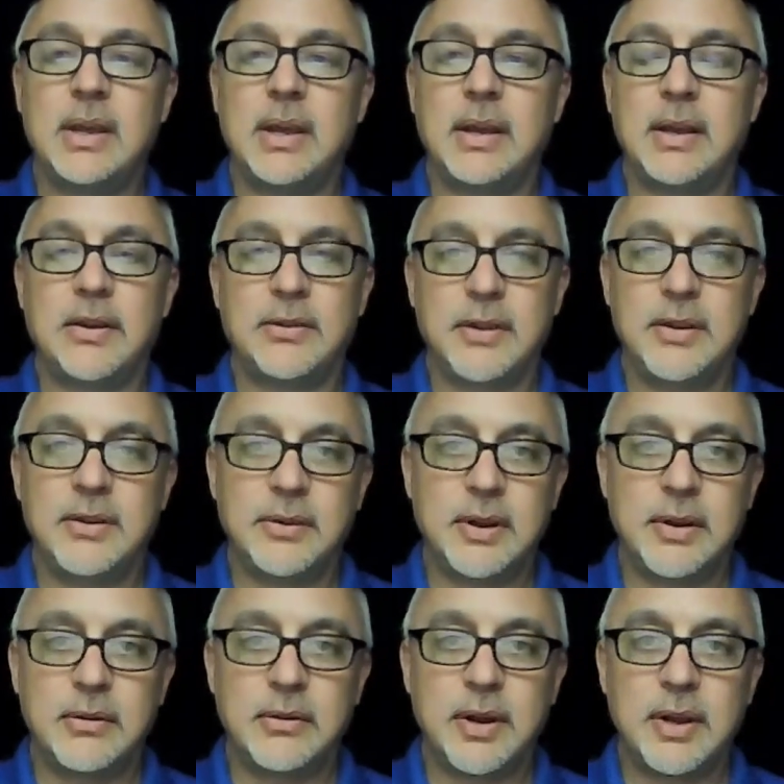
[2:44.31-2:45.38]
And that season
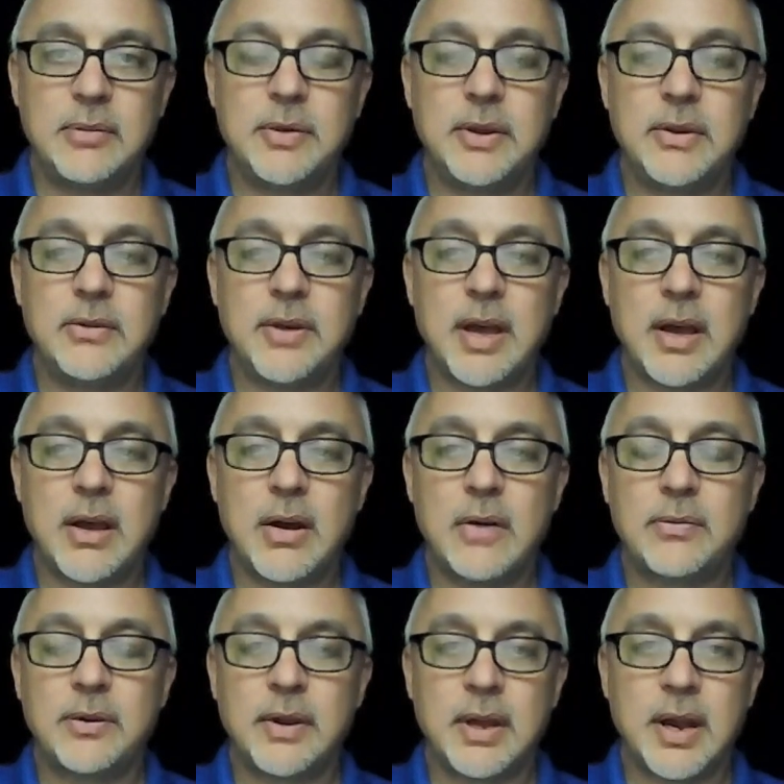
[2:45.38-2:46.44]
hit rate means how
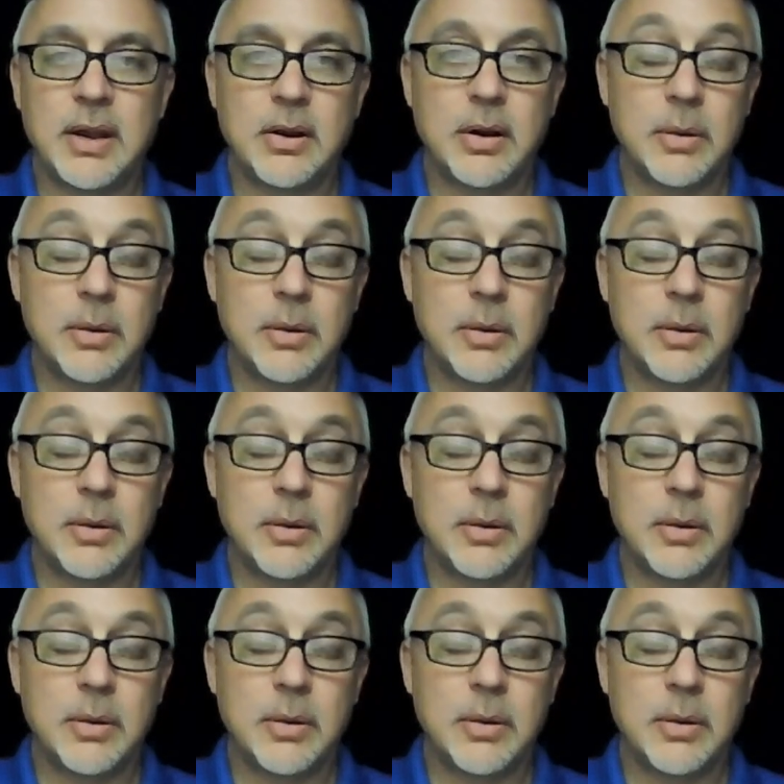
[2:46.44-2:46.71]
often they got